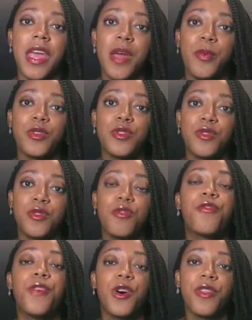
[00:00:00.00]
be able
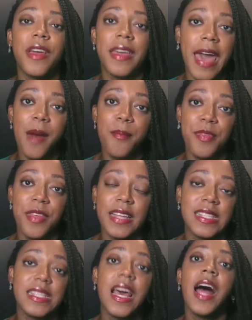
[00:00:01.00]
to fill the gap
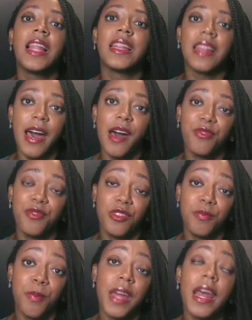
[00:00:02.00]
that's
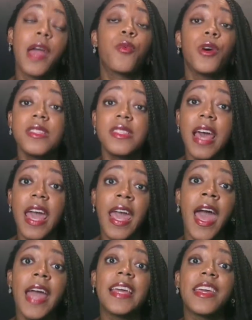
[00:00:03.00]
left. But I will
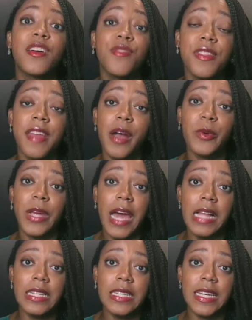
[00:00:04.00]
say, given that
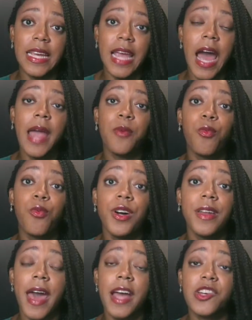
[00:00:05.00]
reality, I
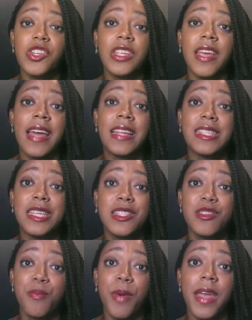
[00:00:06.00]
would actually
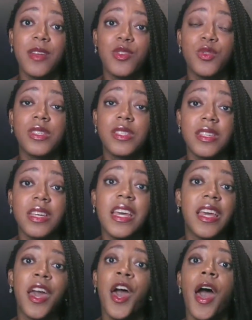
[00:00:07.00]
anticipate to
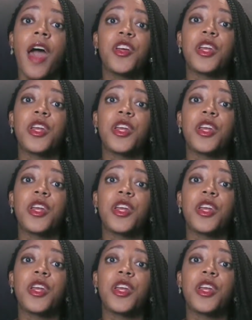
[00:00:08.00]
see,